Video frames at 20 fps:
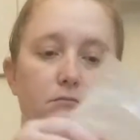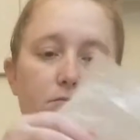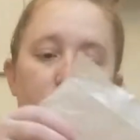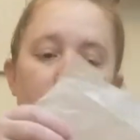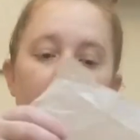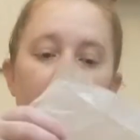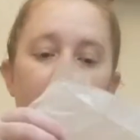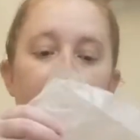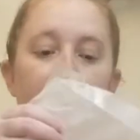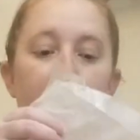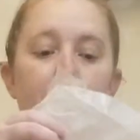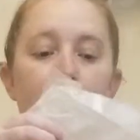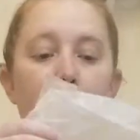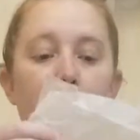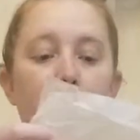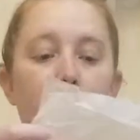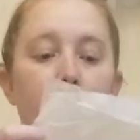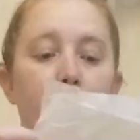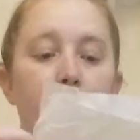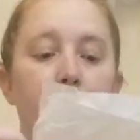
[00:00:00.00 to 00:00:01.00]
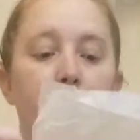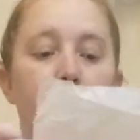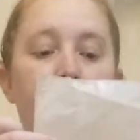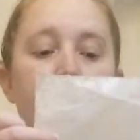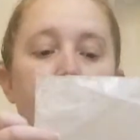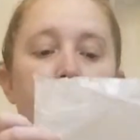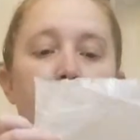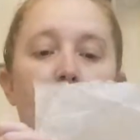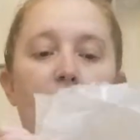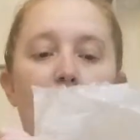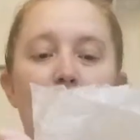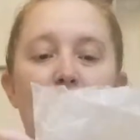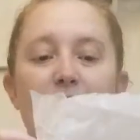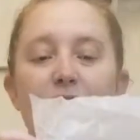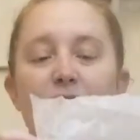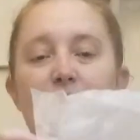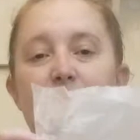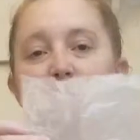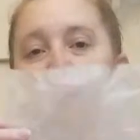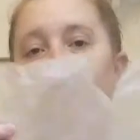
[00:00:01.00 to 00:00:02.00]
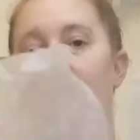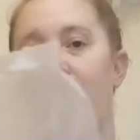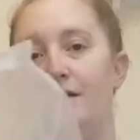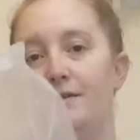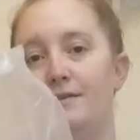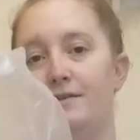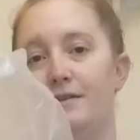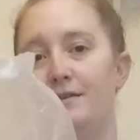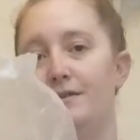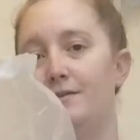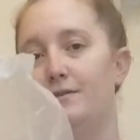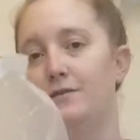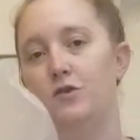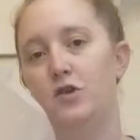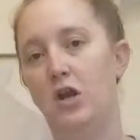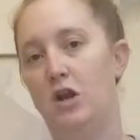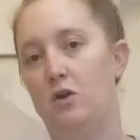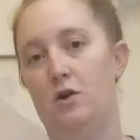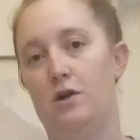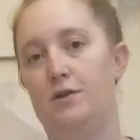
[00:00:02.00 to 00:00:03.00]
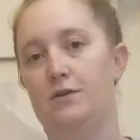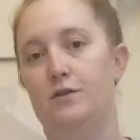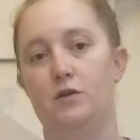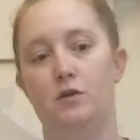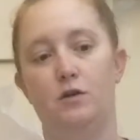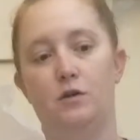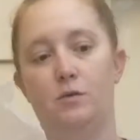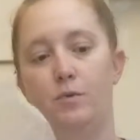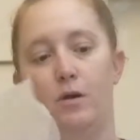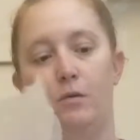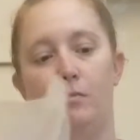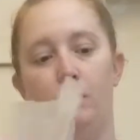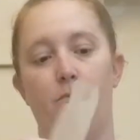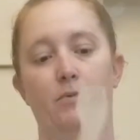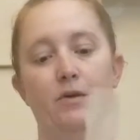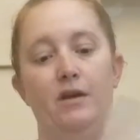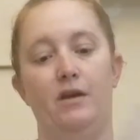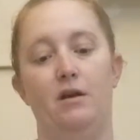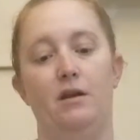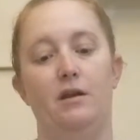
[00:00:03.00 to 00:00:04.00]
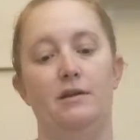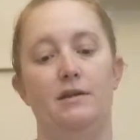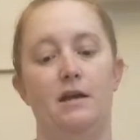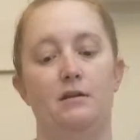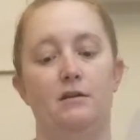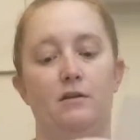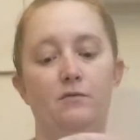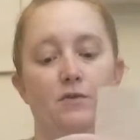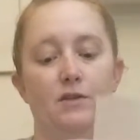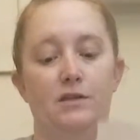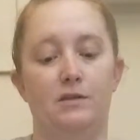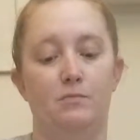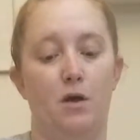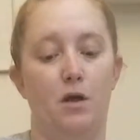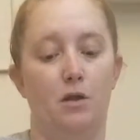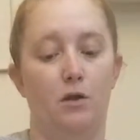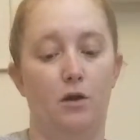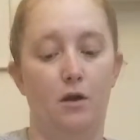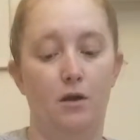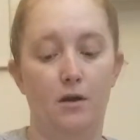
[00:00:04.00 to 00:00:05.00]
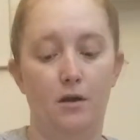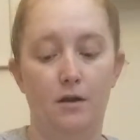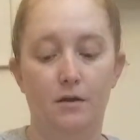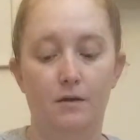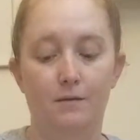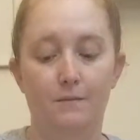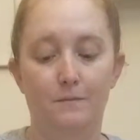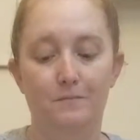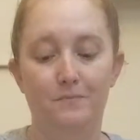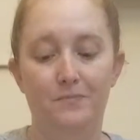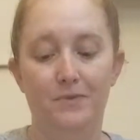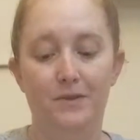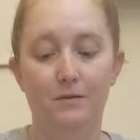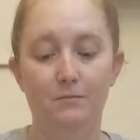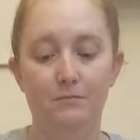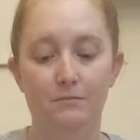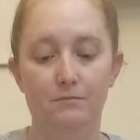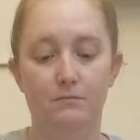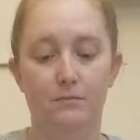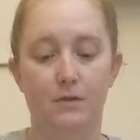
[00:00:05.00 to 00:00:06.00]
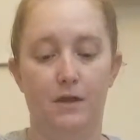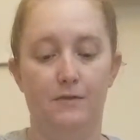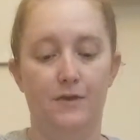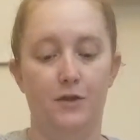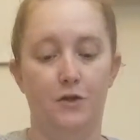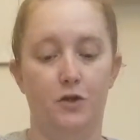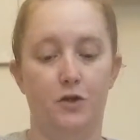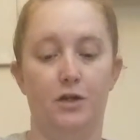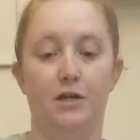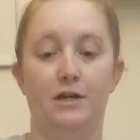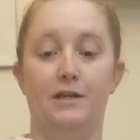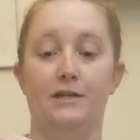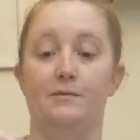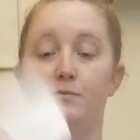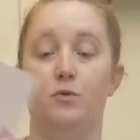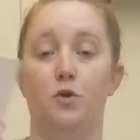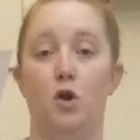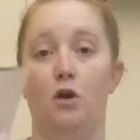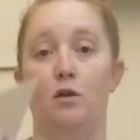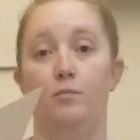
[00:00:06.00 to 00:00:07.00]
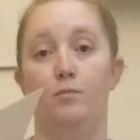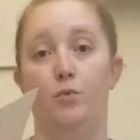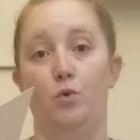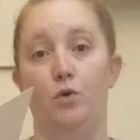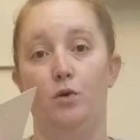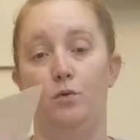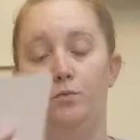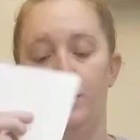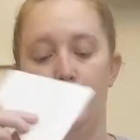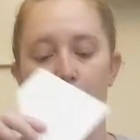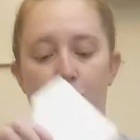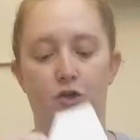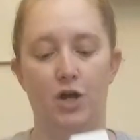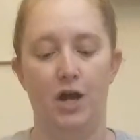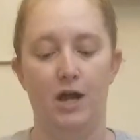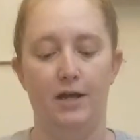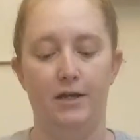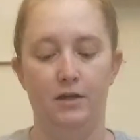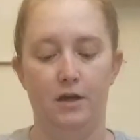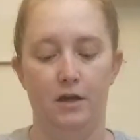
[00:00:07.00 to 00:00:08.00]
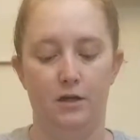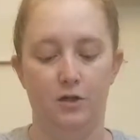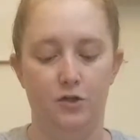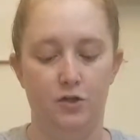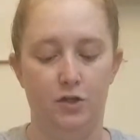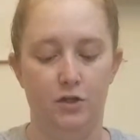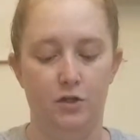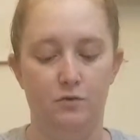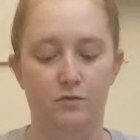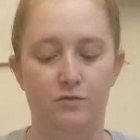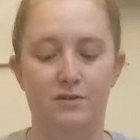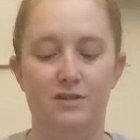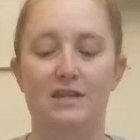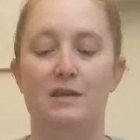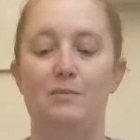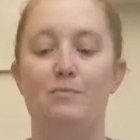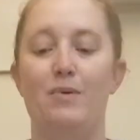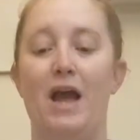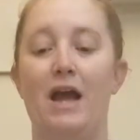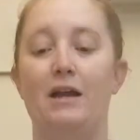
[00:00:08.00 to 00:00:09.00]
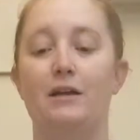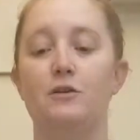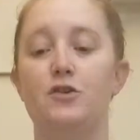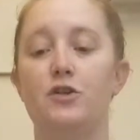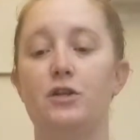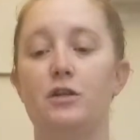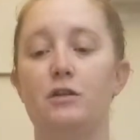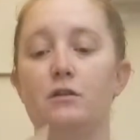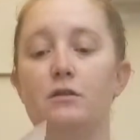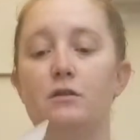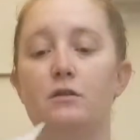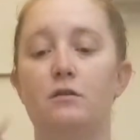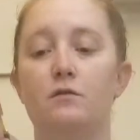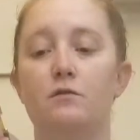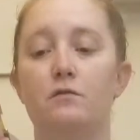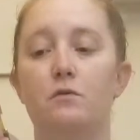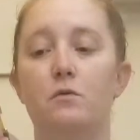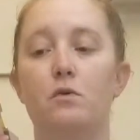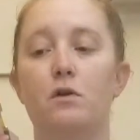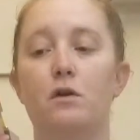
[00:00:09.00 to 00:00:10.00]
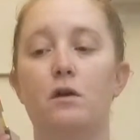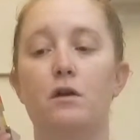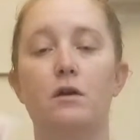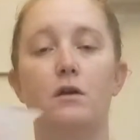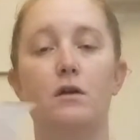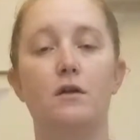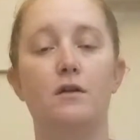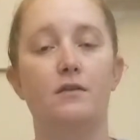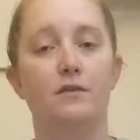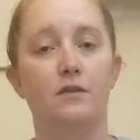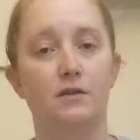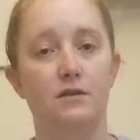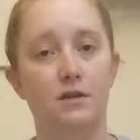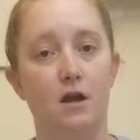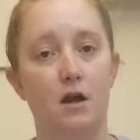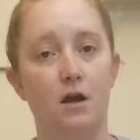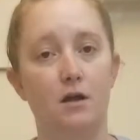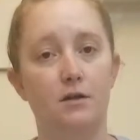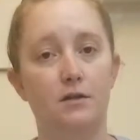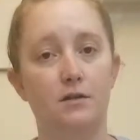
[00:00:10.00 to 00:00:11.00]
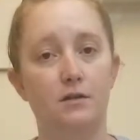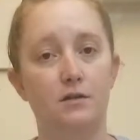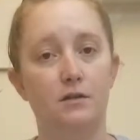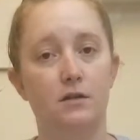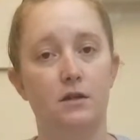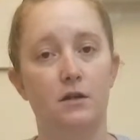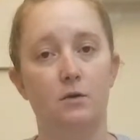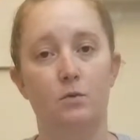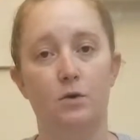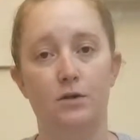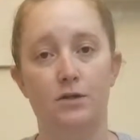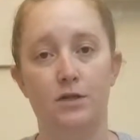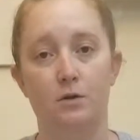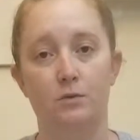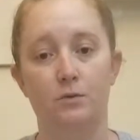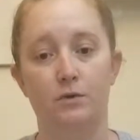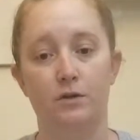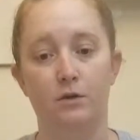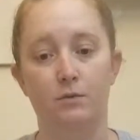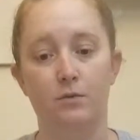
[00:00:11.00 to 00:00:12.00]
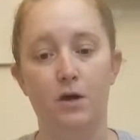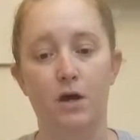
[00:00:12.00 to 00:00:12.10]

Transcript: roughly about about this size, and this is generous. You could probably cut it down even smaller. And then you're going to need some cardboard, which I actually used the packaging for the socks, and it worked out really